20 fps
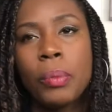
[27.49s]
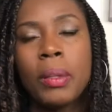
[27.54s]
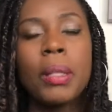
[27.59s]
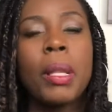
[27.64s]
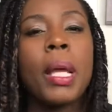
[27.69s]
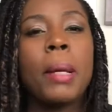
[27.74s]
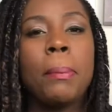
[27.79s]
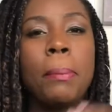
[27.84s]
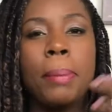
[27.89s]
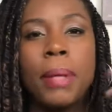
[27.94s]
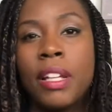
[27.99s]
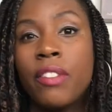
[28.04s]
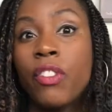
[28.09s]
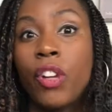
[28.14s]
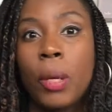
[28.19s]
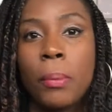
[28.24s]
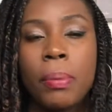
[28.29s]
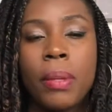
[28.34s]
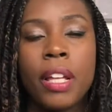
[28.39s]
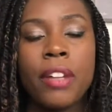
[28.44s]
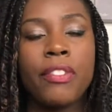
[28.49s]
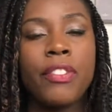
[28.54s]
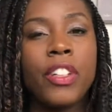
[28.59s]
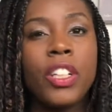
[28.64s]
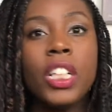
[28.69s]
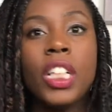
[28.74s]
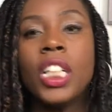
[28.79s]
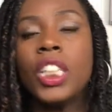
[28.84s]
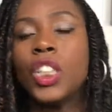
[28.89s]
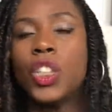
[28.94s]
but like being very
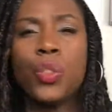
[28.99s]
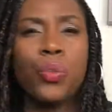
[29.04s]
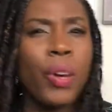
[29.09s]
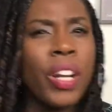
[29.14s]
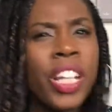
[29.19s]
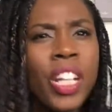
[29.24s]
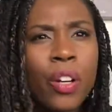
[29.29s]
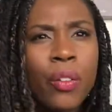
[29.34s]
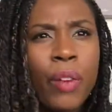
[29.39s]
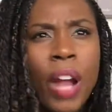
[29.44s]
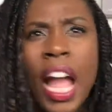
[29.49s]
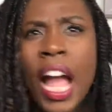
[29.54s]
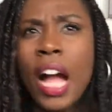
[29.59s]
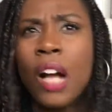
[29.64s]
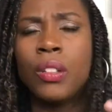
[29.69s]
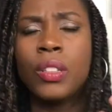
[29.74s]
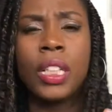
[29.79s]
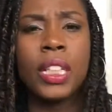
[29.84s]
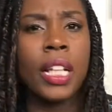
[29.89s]
playful and just running around,